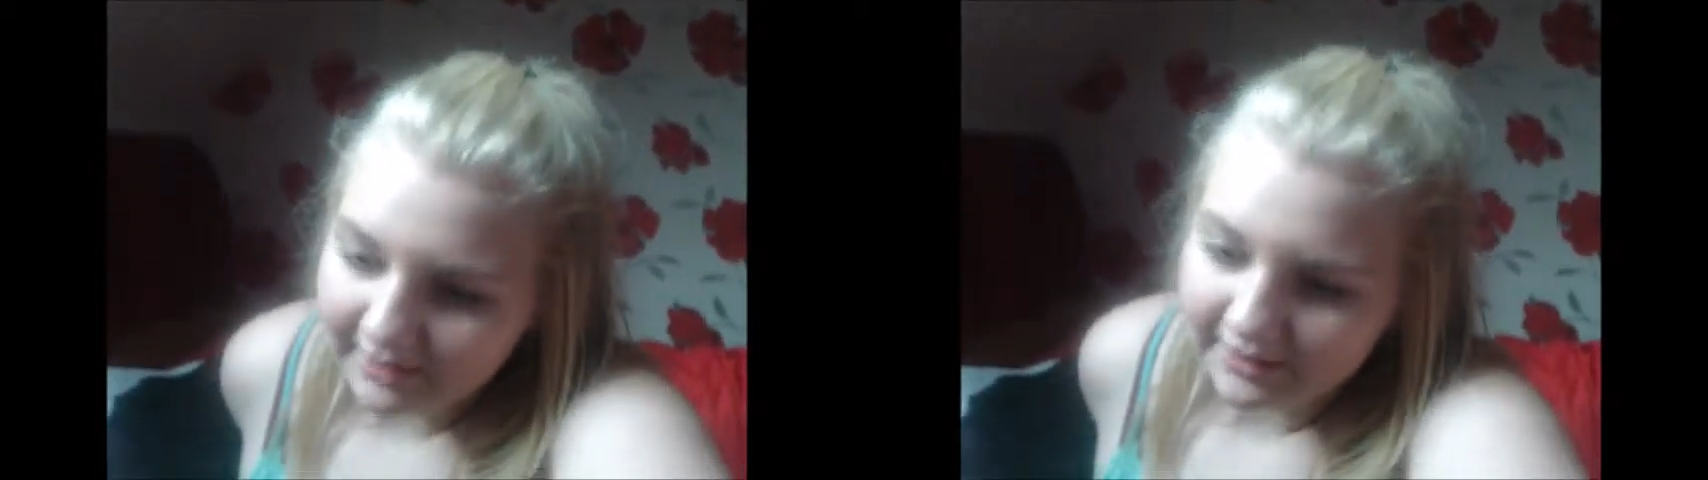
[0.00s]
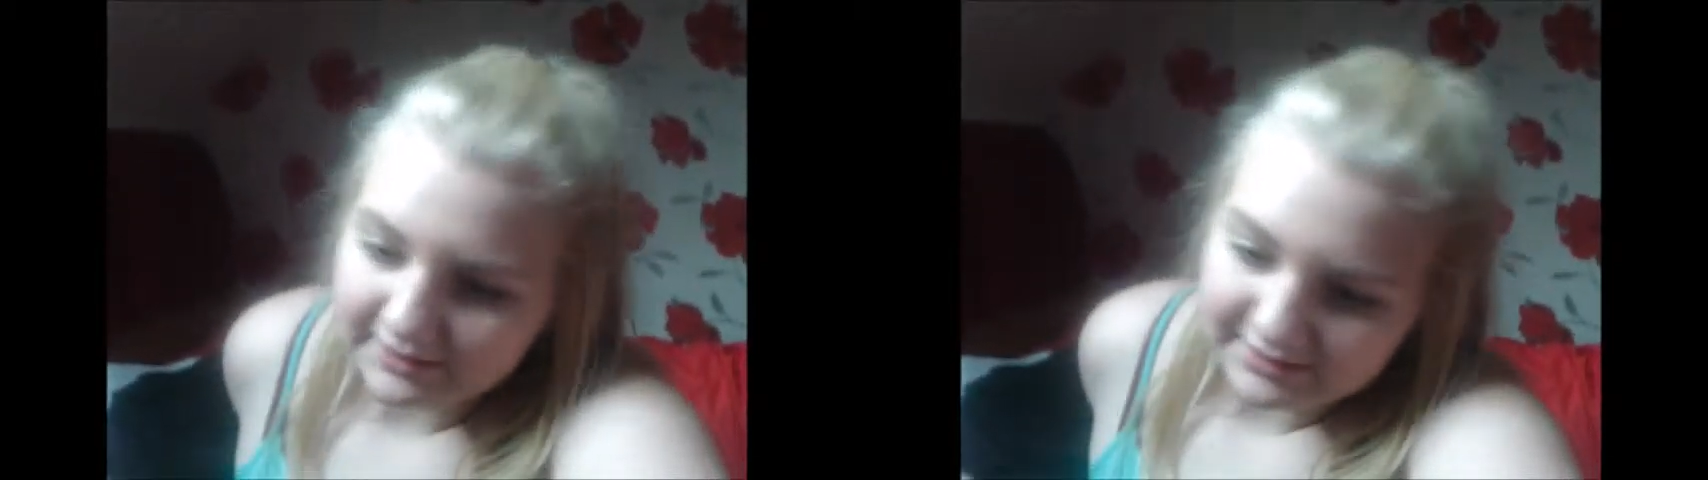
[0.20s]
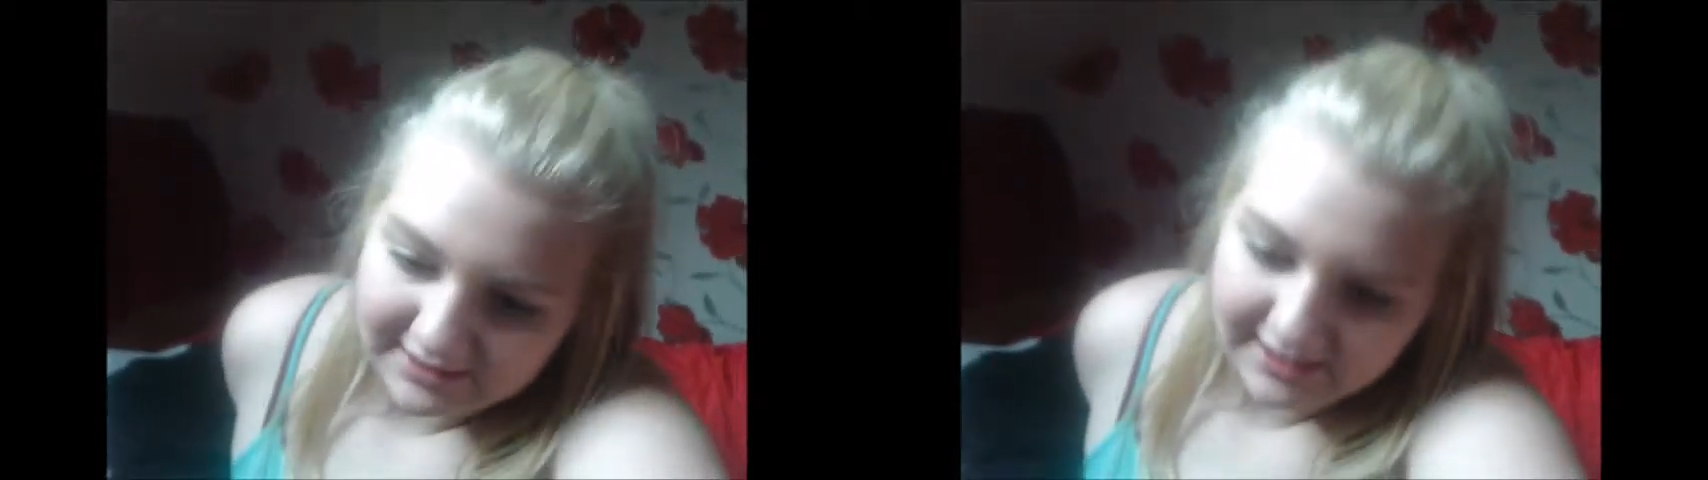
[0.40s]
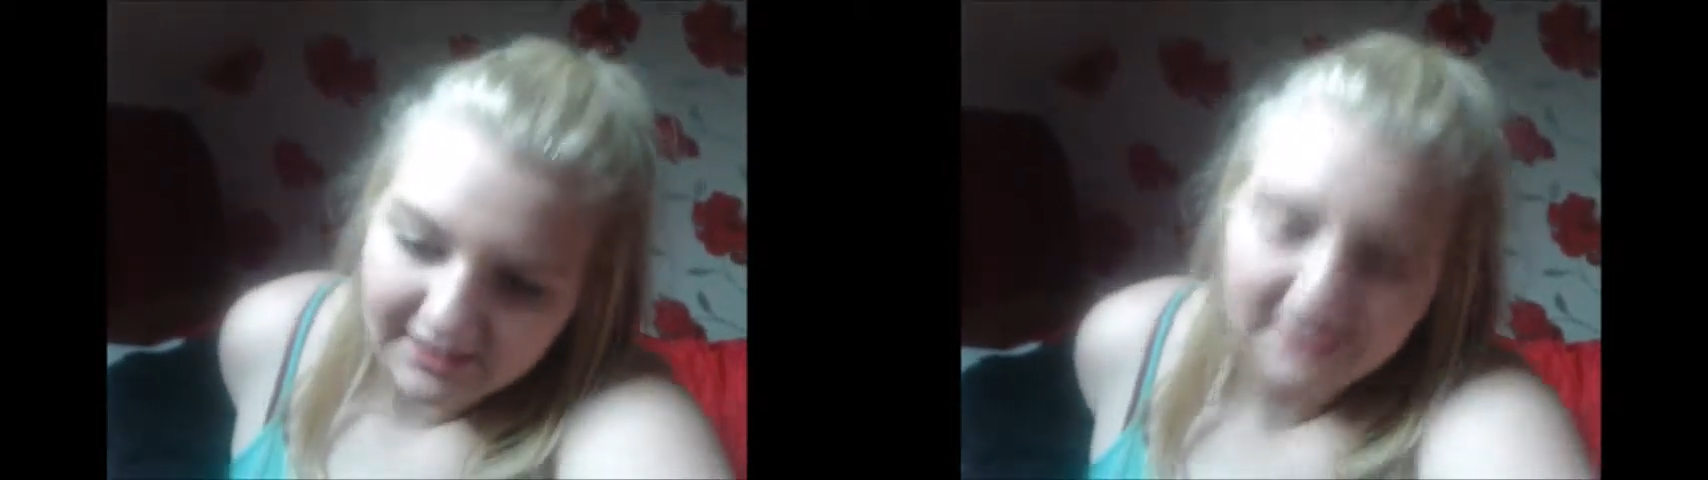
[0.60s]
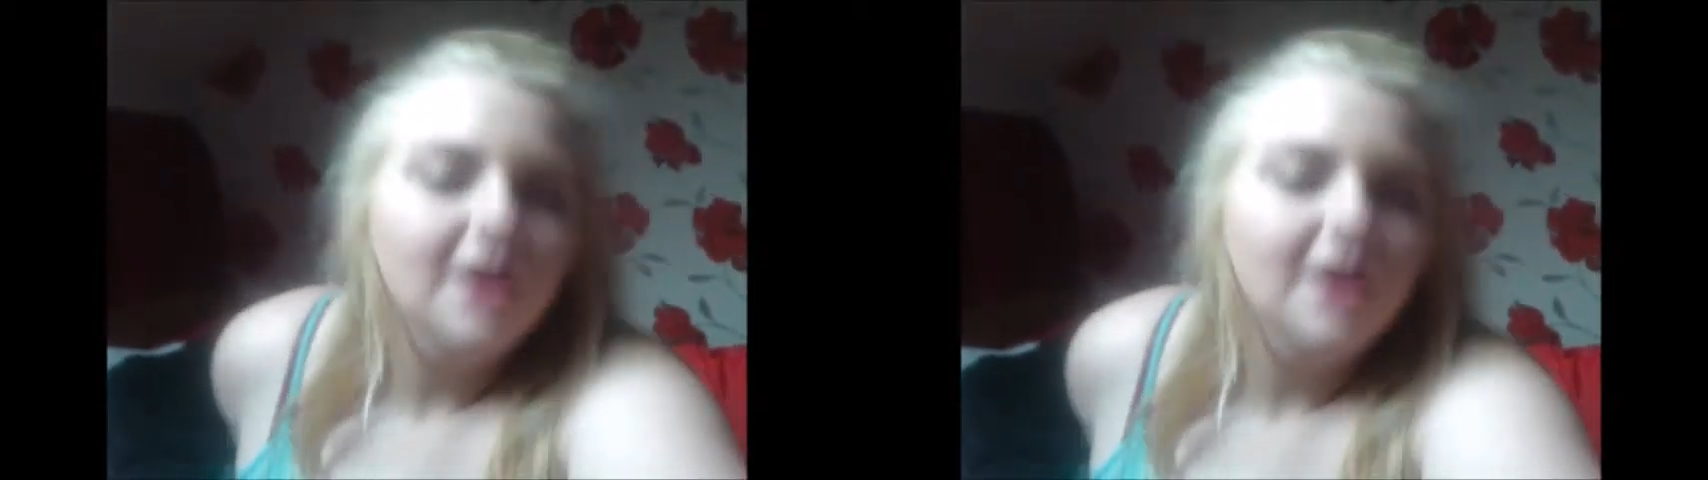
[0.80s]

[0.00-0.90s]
listening,